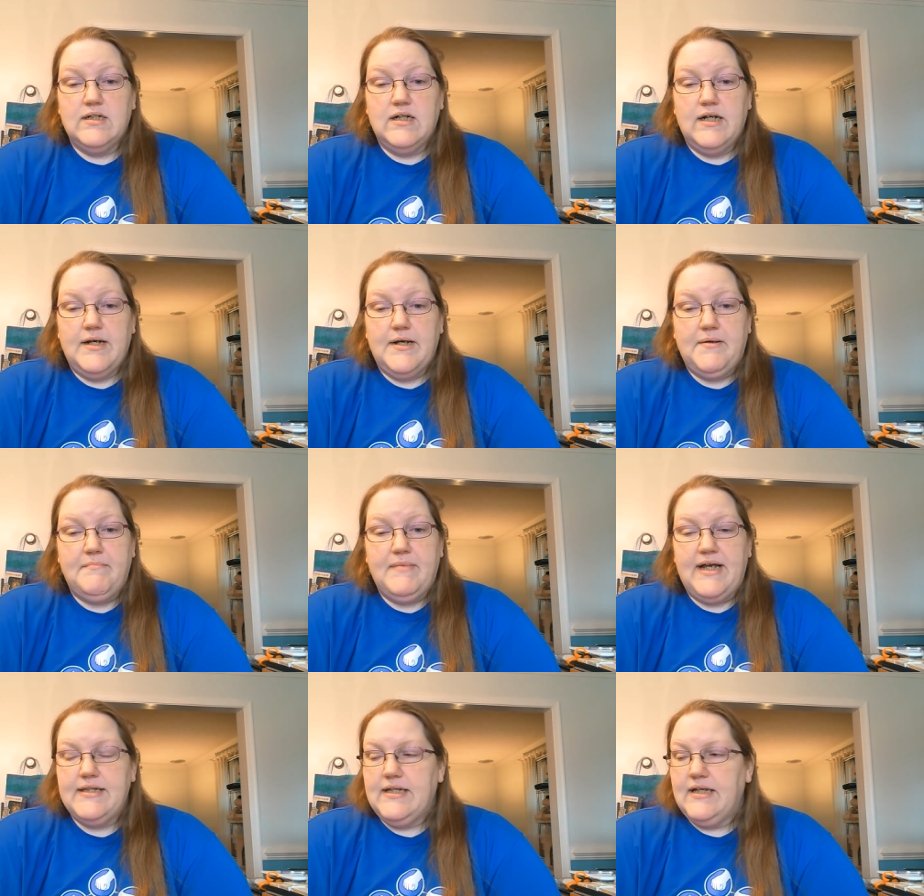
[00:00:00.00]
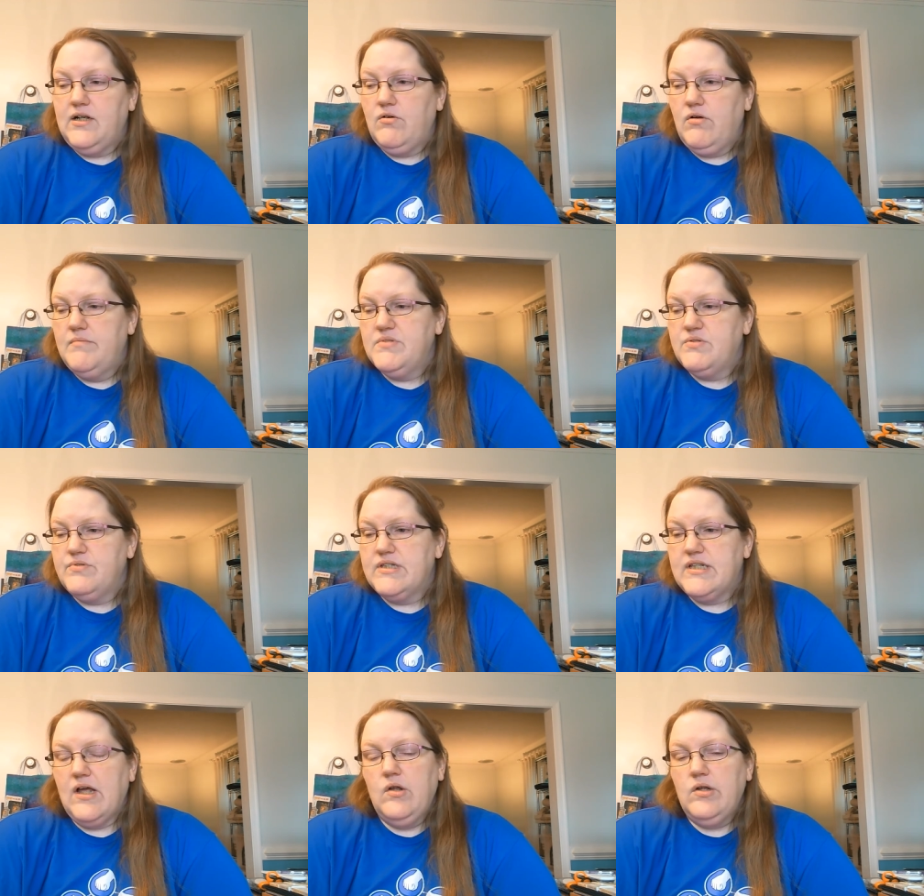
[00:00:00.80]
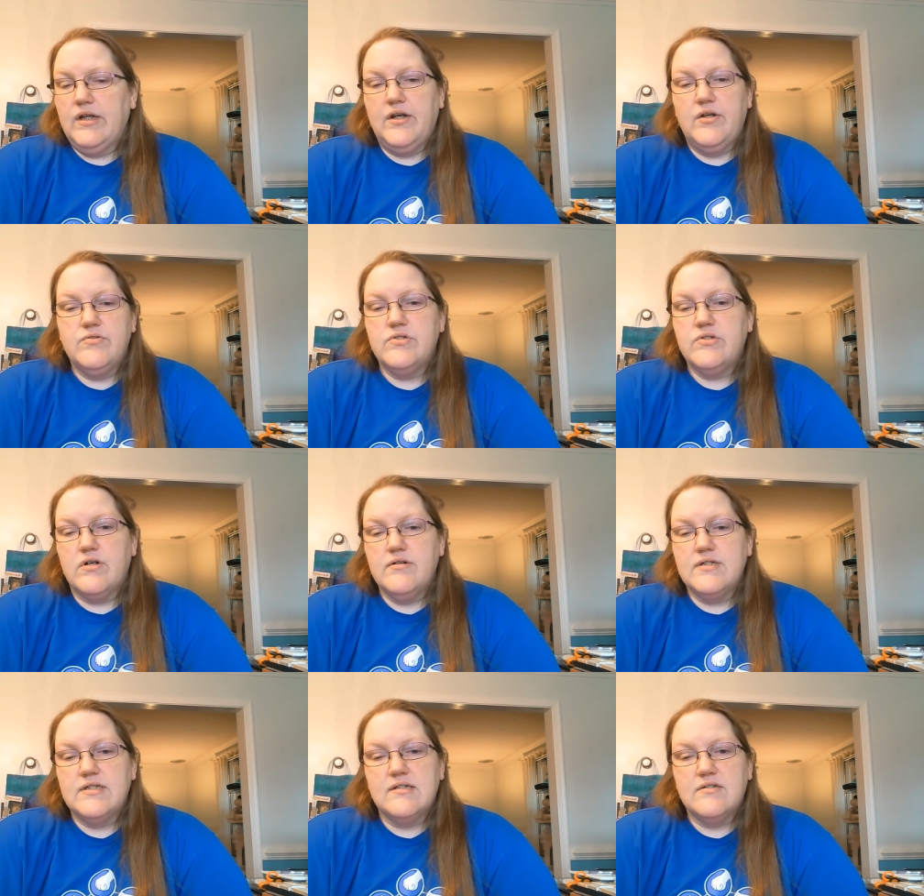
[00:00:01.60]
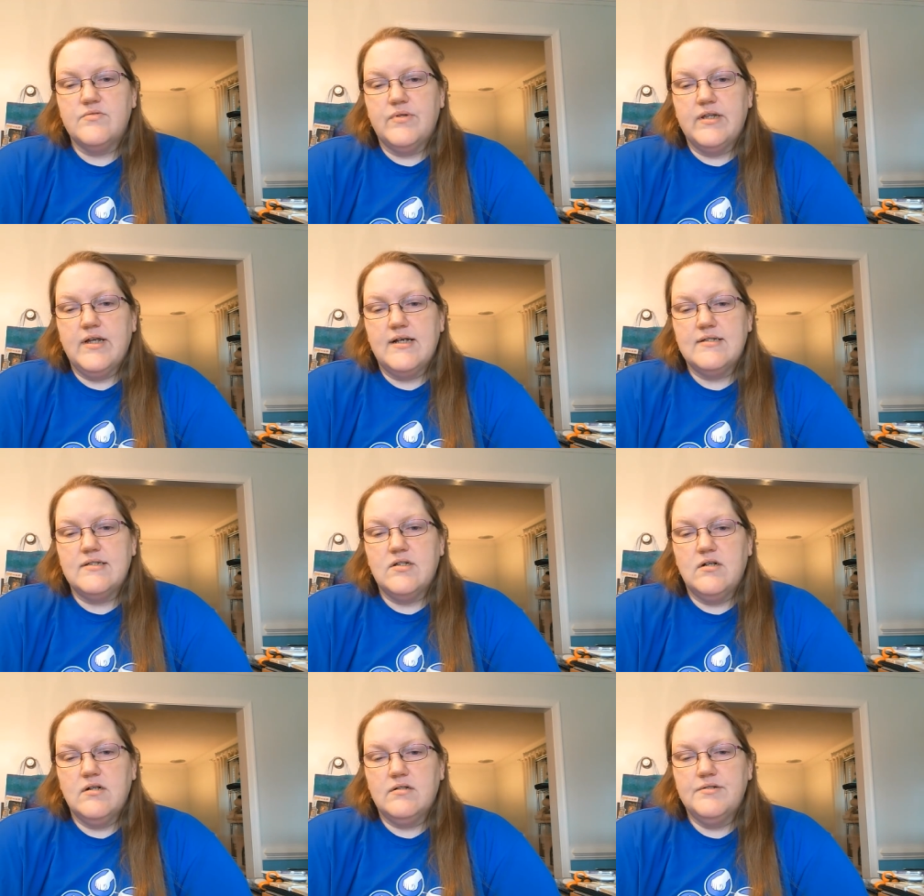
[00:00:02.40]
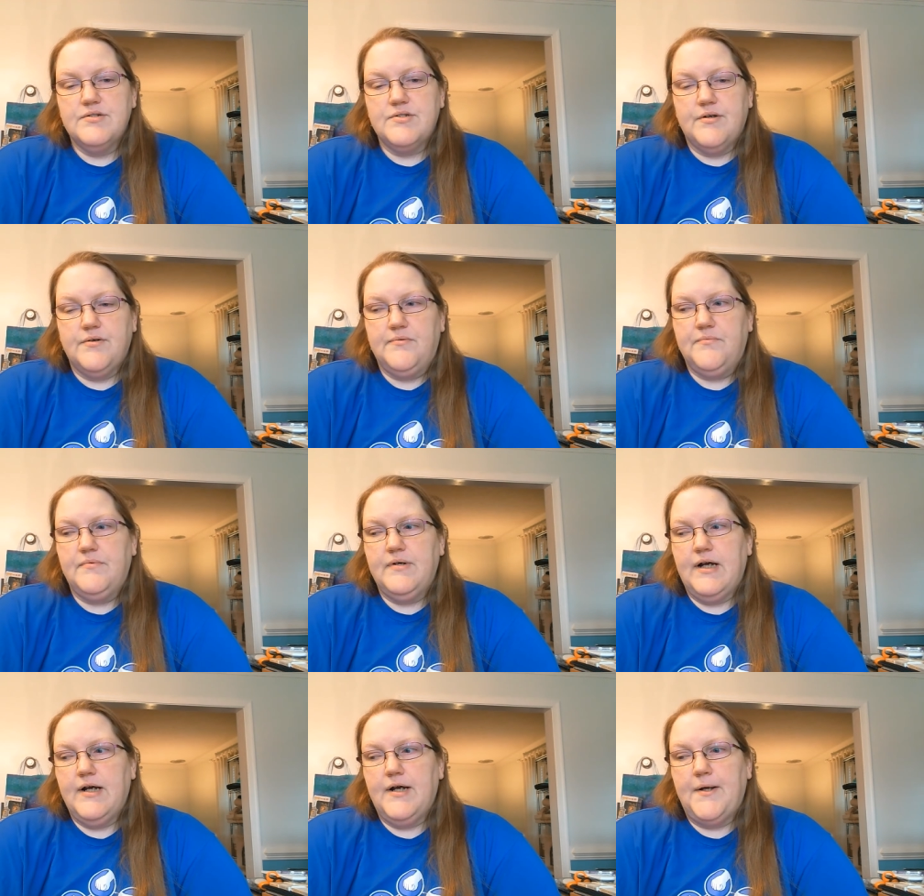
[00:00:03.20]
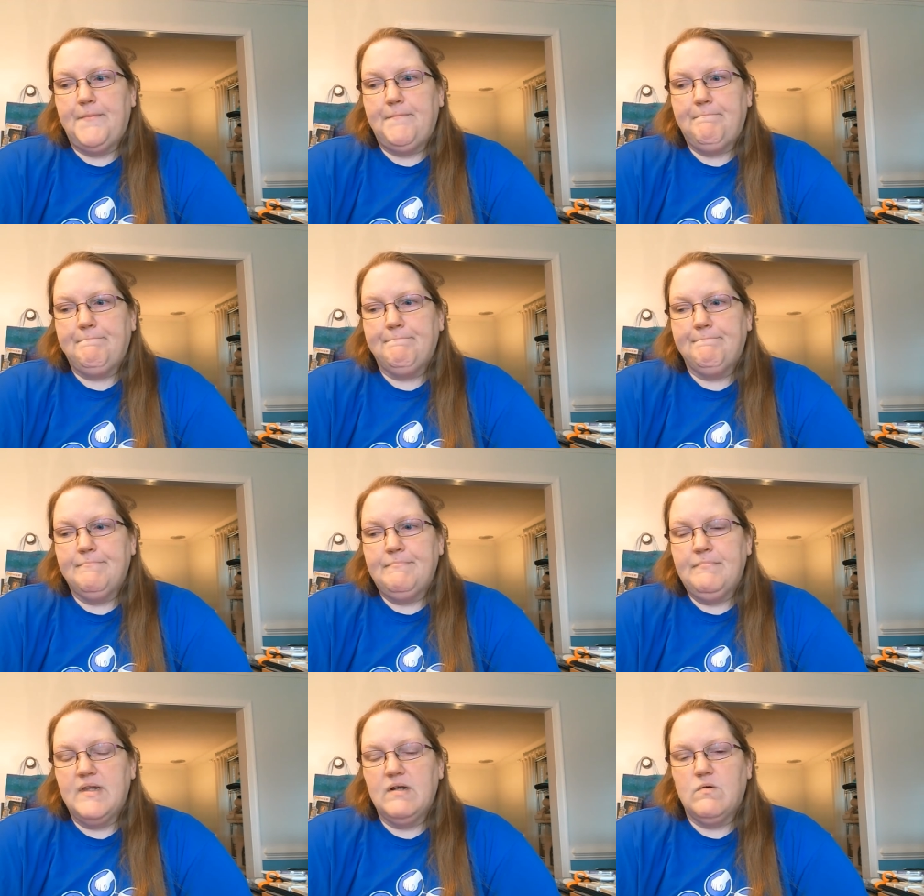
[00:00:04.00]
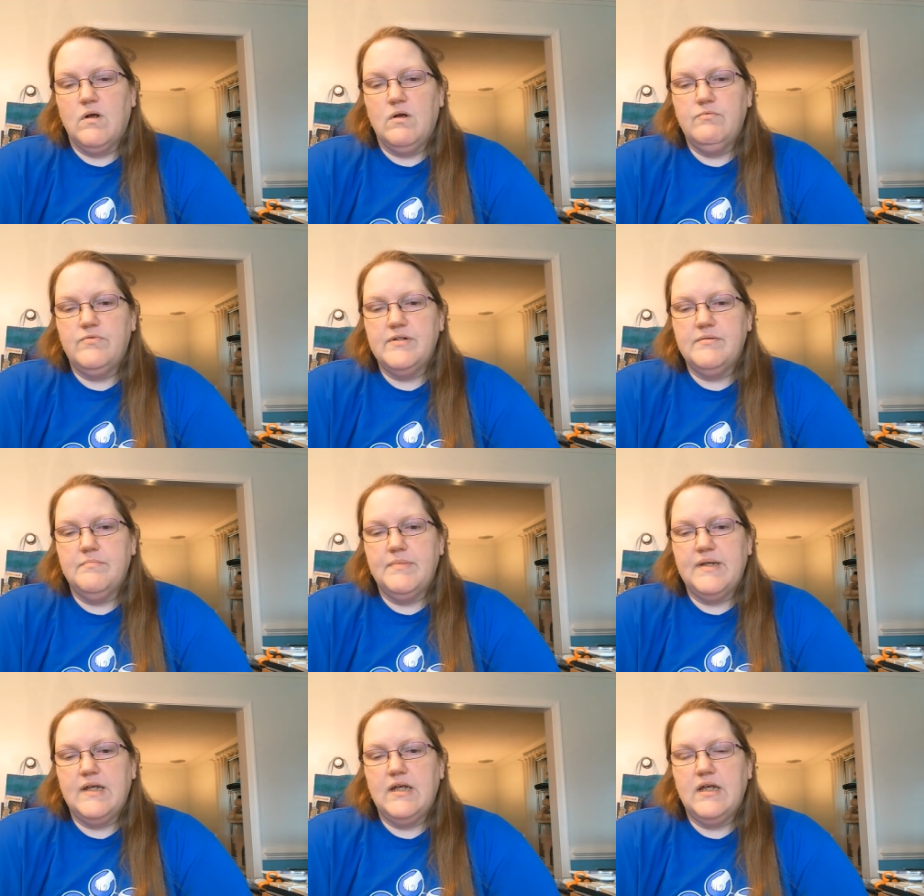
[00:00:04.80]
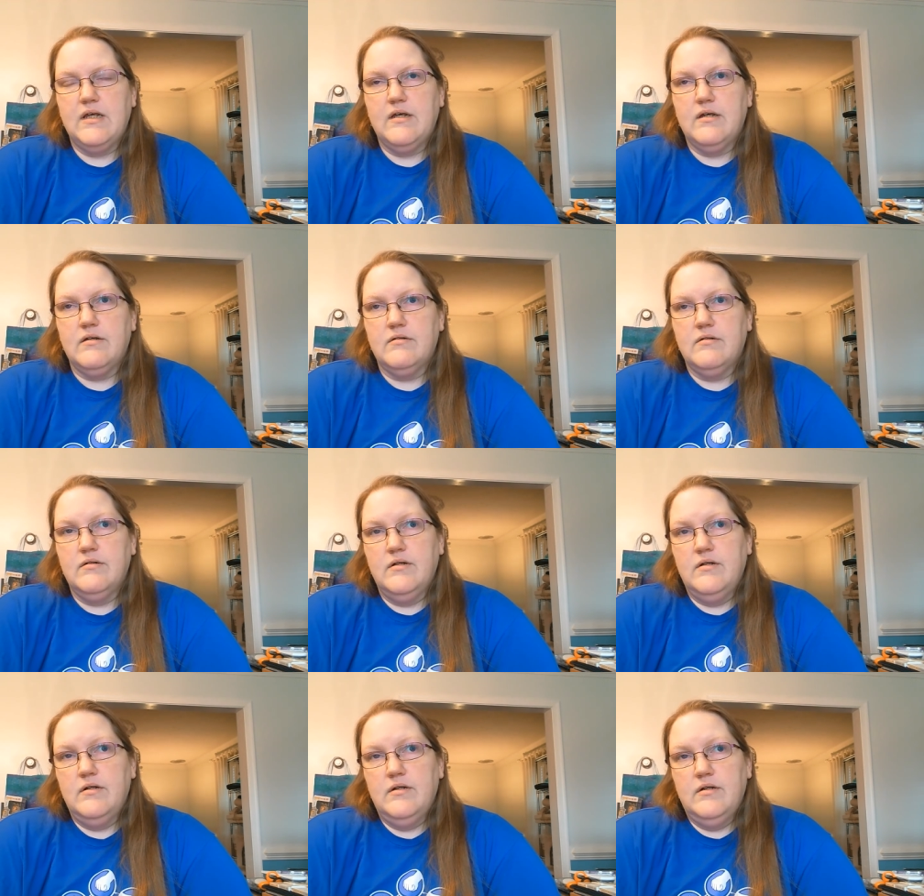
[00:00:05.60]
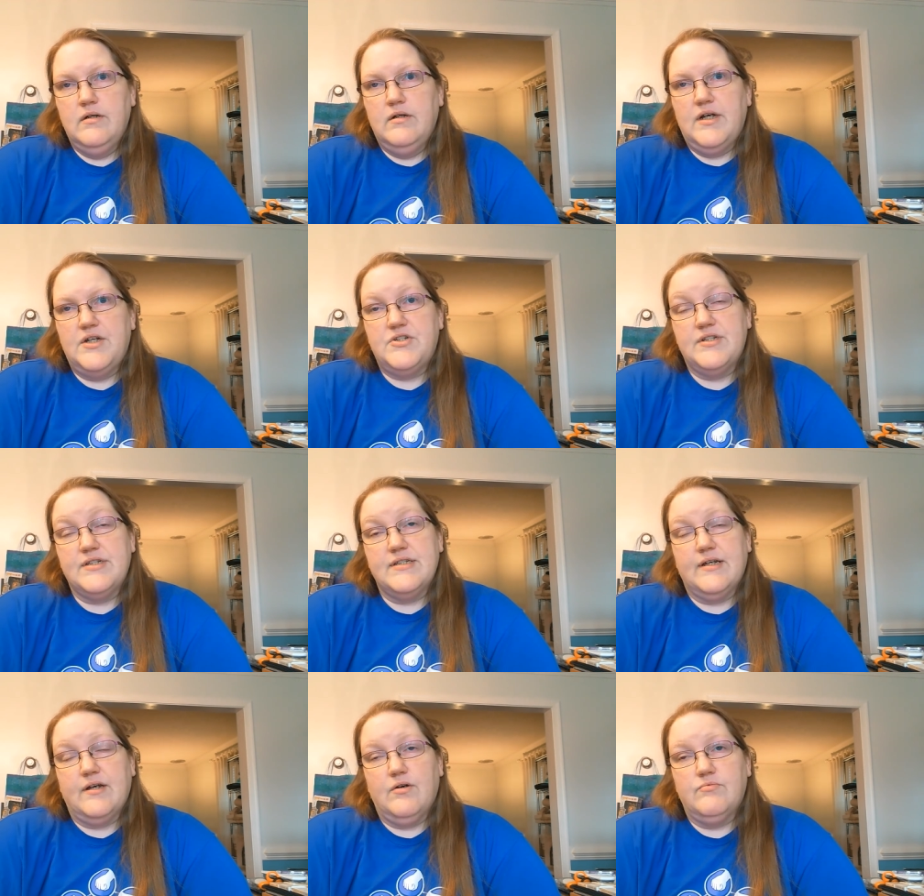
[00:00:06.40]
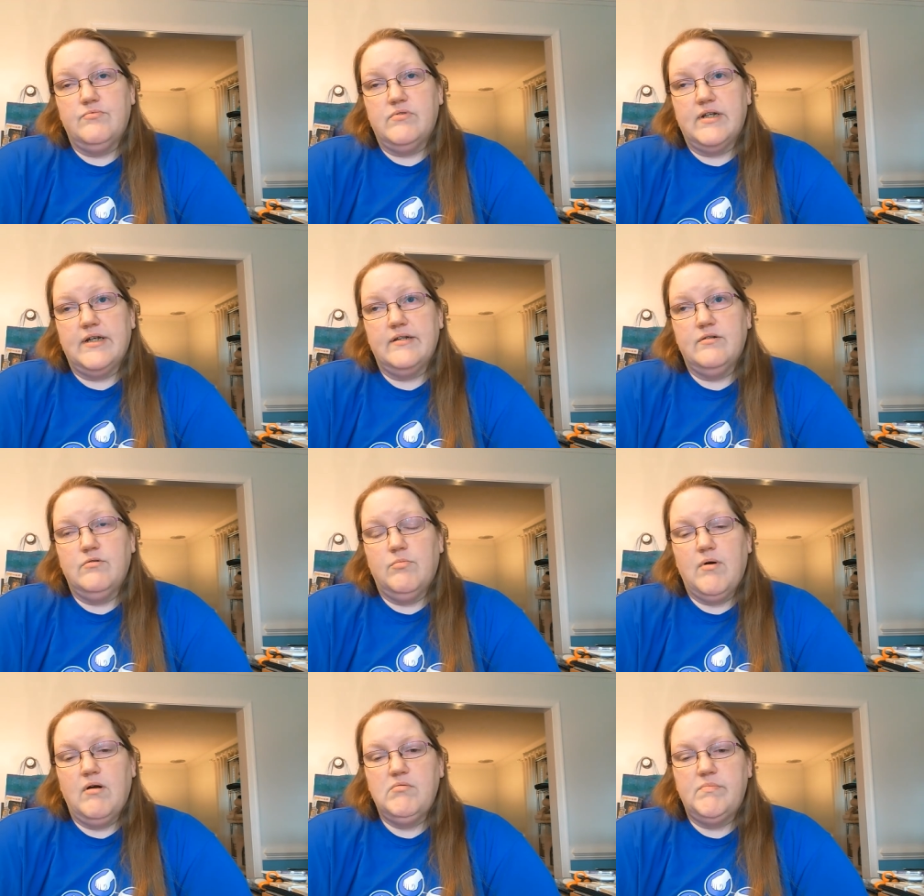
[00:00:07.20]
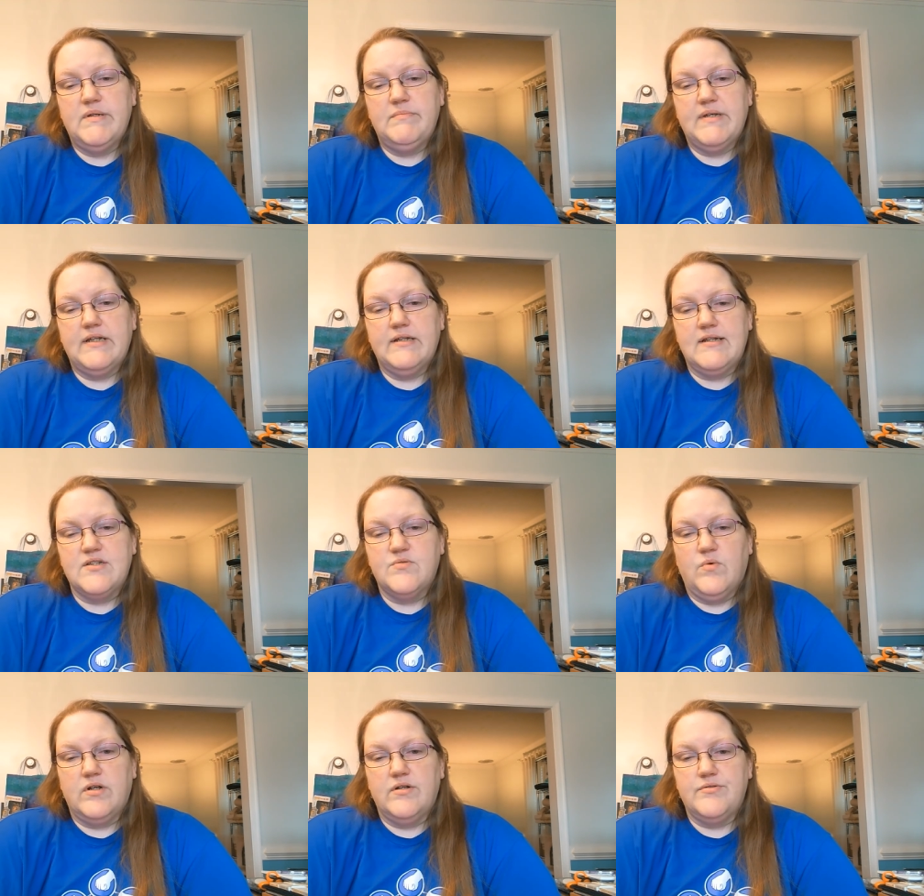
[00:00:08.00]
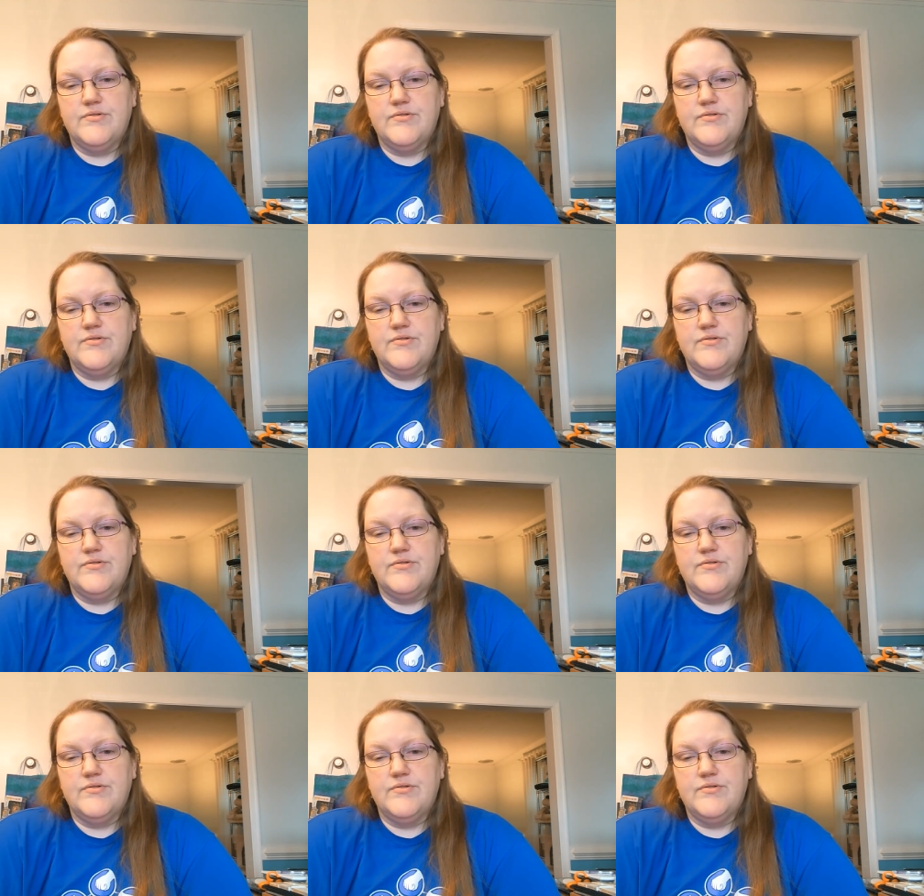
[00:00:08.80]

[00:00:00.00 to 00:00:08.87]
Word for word: Um, I think Grimm's was the only new start since we last talked. So, um, there will hopefully be, I shouldn't say hopefully, there will probably be at least one new